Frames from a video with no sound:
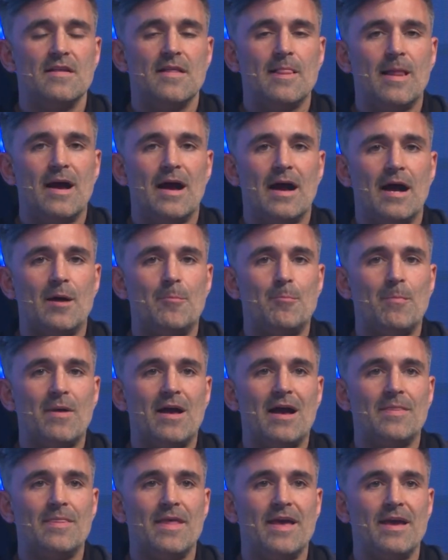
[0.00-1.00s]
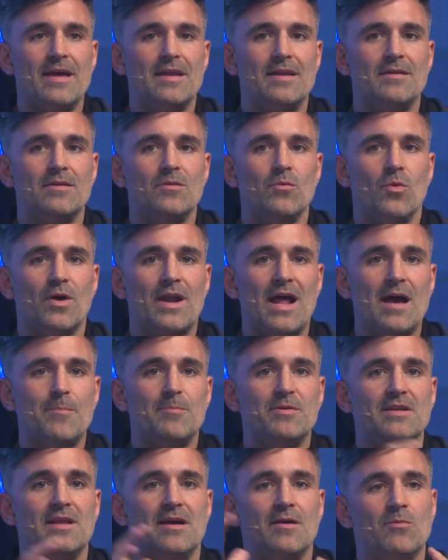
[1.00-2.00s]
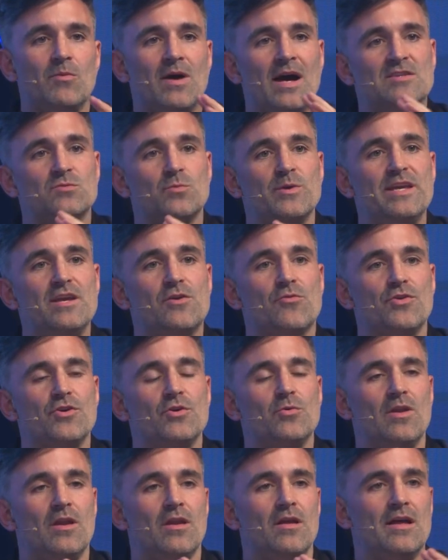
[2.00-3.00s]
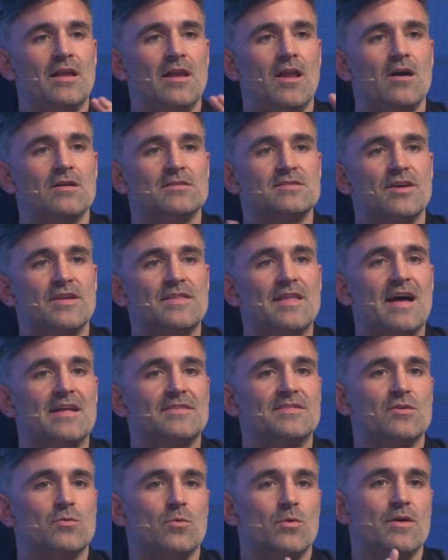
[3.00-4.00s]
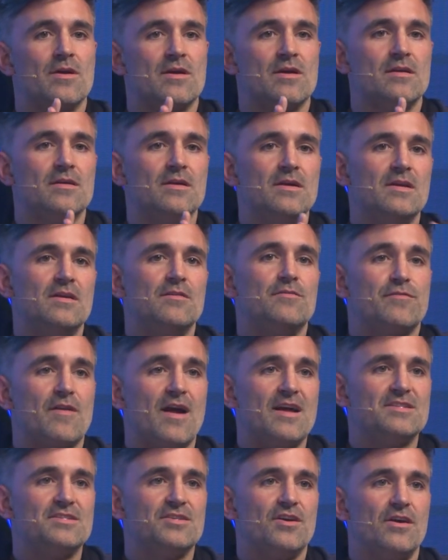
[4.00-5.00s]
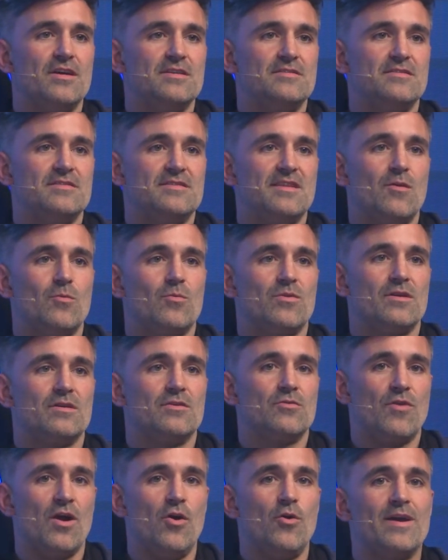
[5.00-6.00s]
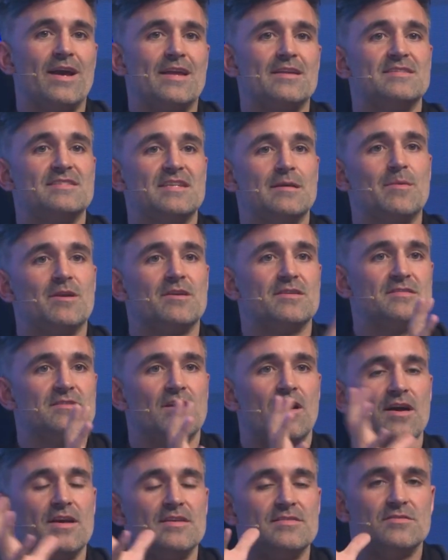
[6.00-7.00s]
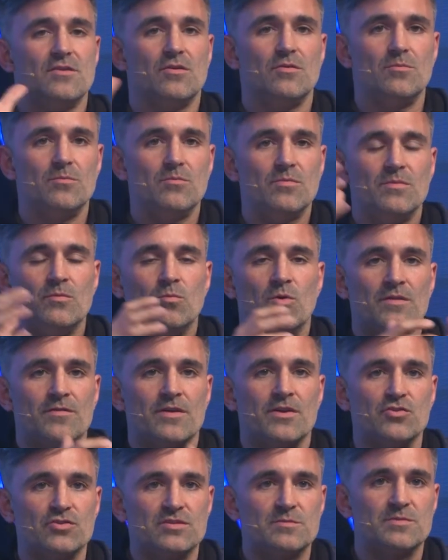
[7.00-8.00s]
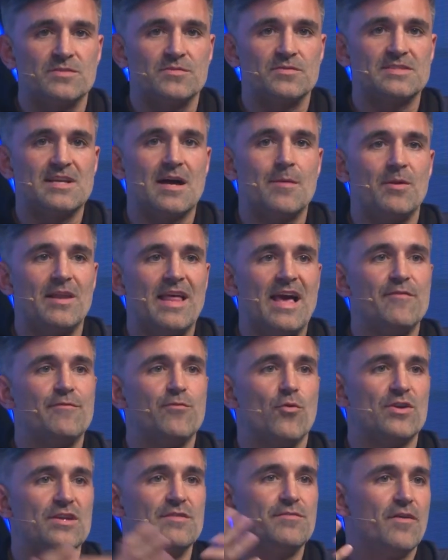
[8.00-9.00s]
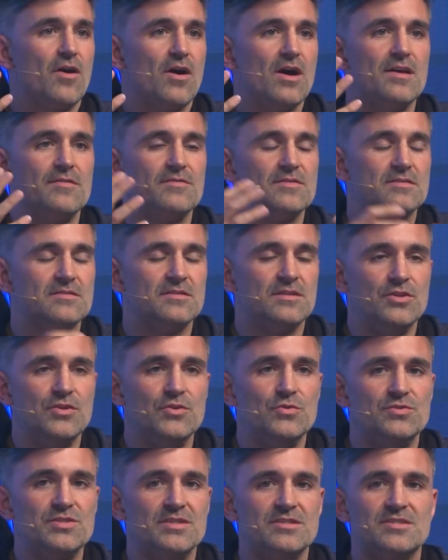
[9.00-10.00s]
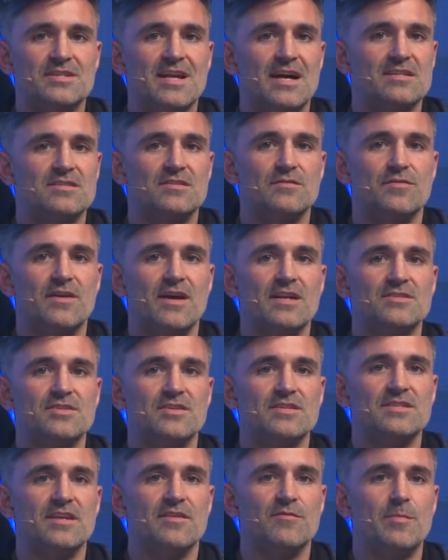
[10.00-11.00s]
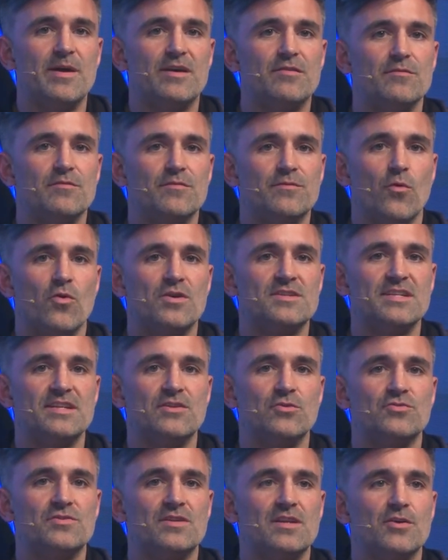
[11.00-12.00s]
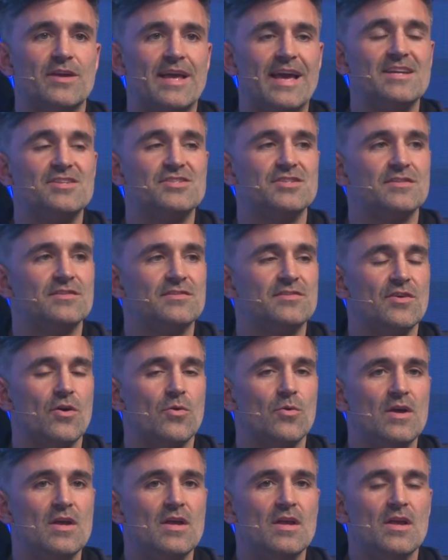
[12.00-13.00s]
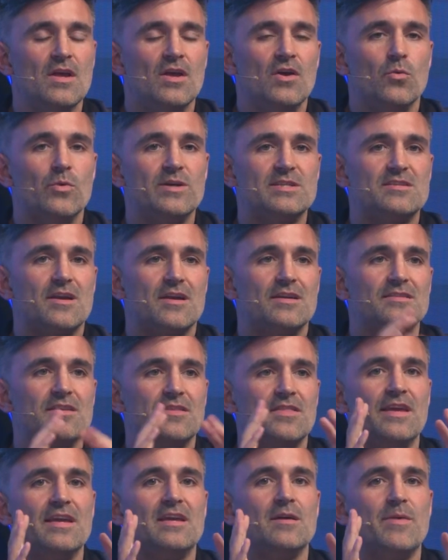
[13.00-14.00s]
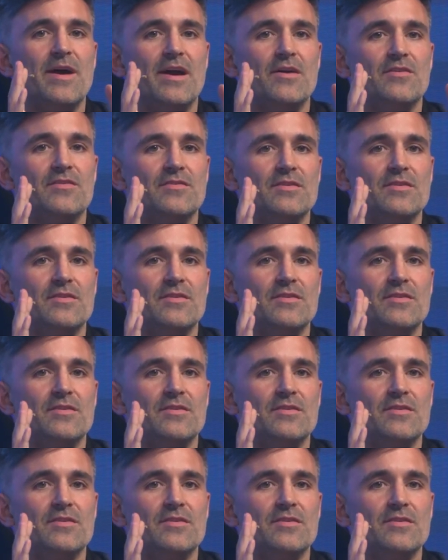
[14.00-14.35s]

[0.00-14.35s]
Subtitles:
And then what happened as we grew alongside that, there were franchises that were growing at a similar size. So one of our customers, for example, F45, it's a huge international franchise. They have about 1,400 locations. So we started to think about,